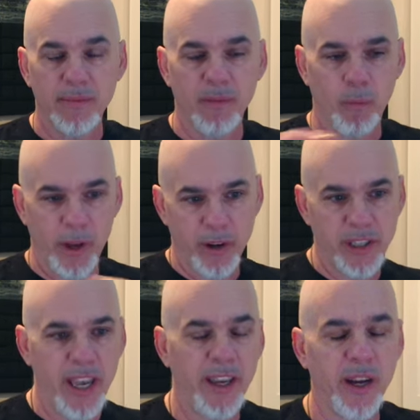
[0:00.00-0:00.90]
what you're
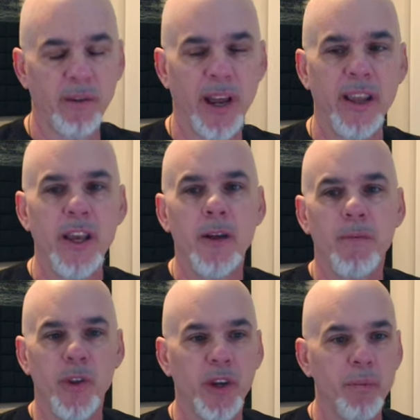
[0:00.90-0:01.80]
saying here, right?
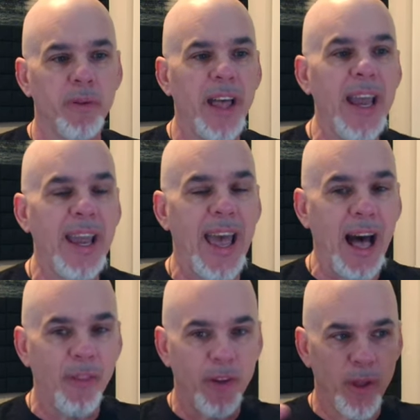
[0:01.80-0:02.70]
You can play
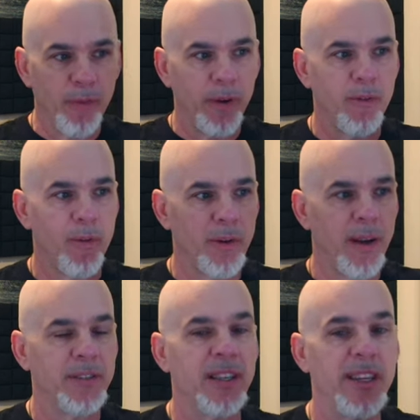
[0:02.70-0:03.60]
out there three or four more
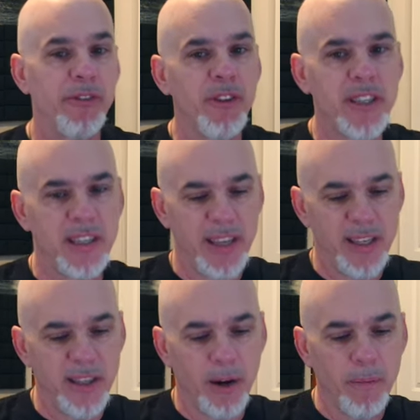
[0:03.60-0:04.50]
times. The difference is
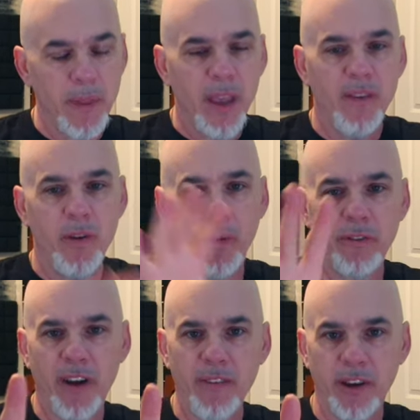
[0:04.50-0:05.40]
this though. If you win
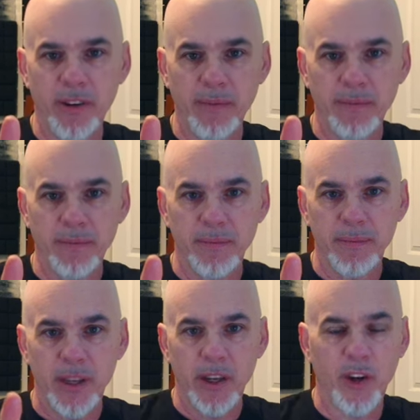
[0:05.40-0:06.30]
500,
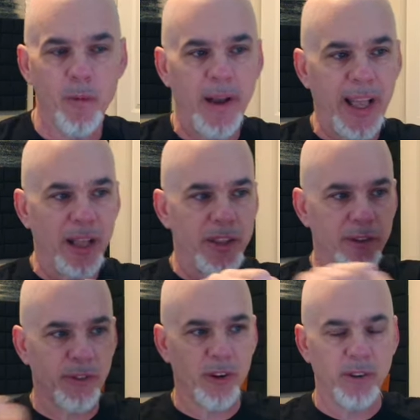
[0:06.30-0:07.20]
go back out there
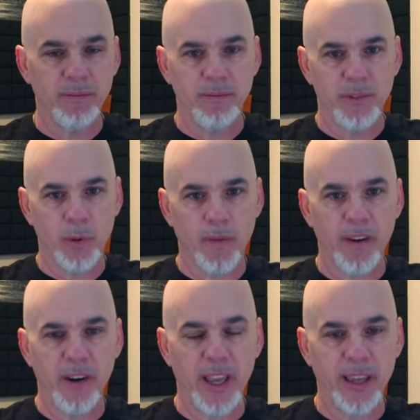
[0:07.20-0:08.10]
for
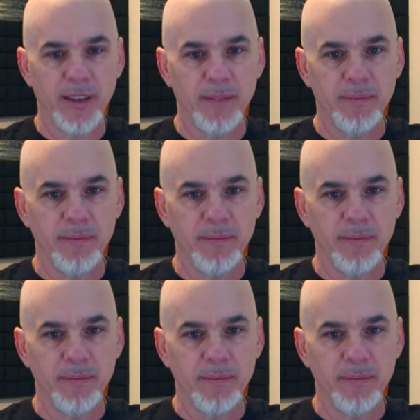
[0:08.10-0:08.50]
1200 again,